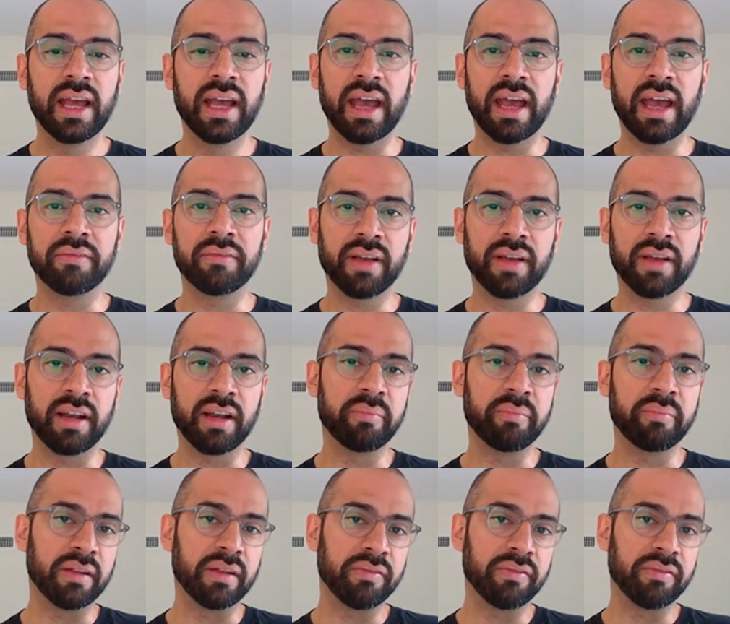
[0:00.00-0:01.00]
have kind
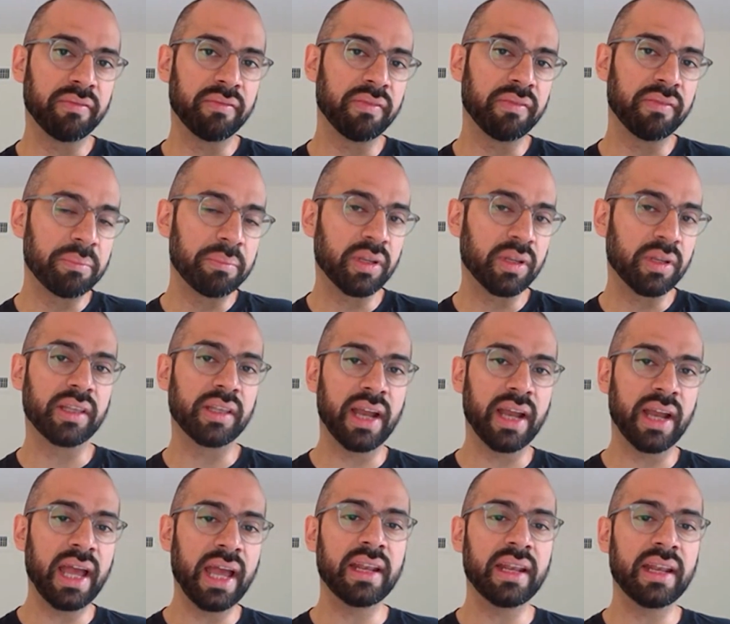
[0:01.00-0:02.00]
of been flipped on their
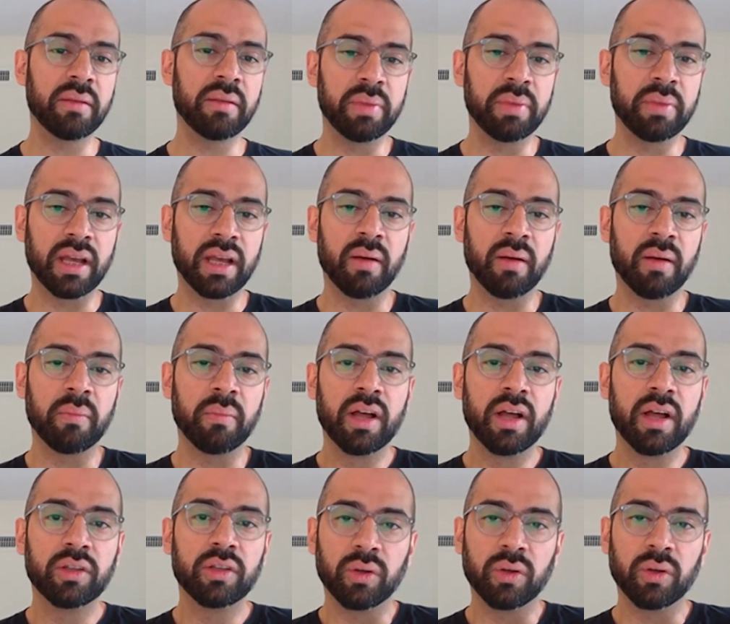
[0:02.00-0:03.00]
head and become
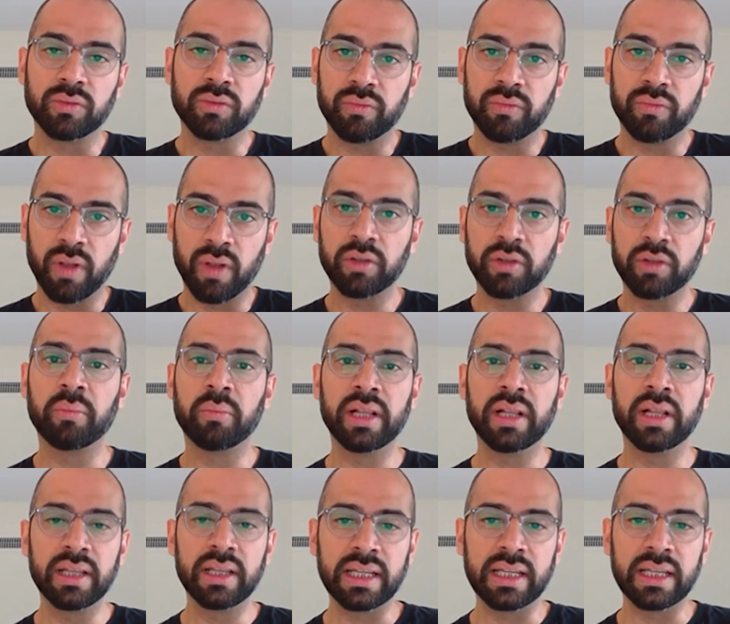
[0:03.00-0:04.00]
those
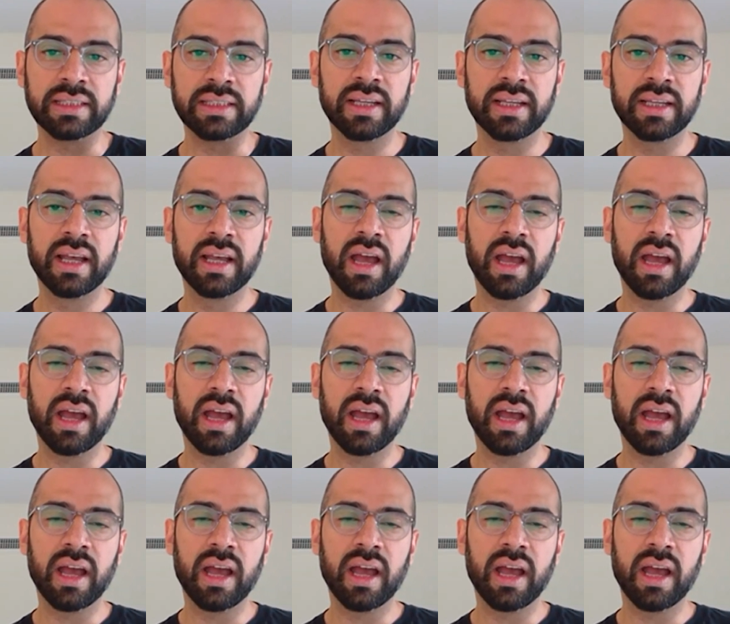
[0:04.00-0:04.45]
vulnerabilities.